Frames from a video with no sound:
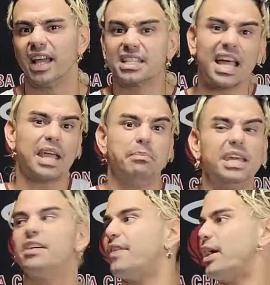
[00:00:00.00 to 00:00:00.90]
It's like
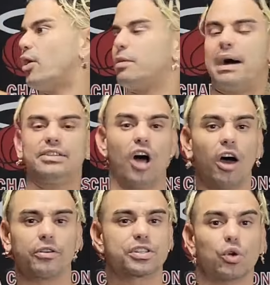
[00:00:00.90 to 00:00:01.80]
me if I go to my daughter's